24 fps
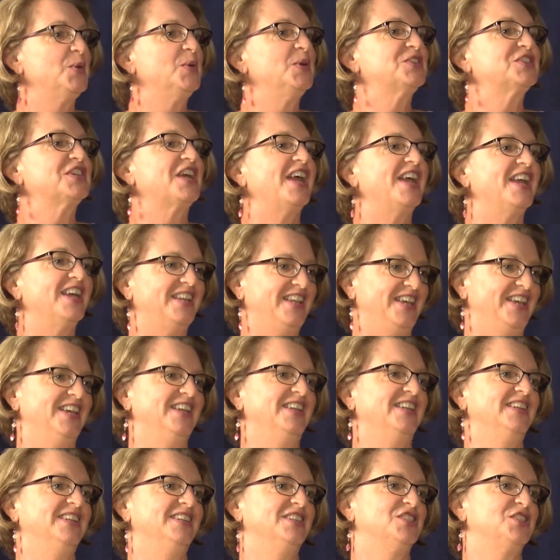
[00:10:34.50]
Which I had
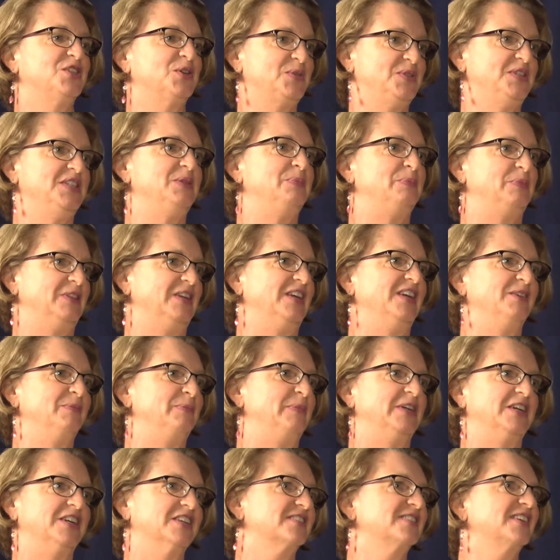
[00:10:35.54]
hidden so deeply
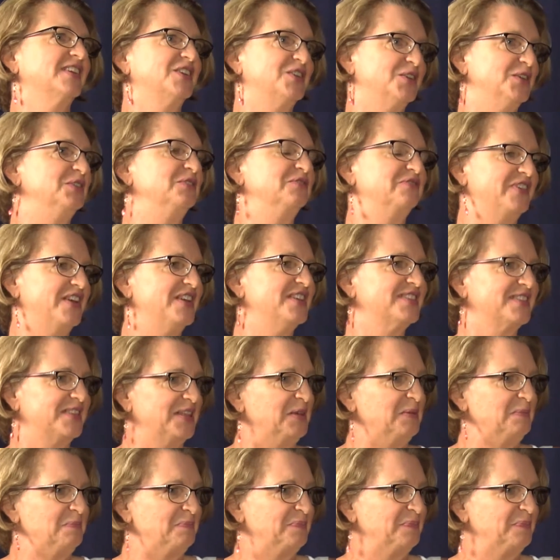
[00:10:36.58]
because I couldn't face them.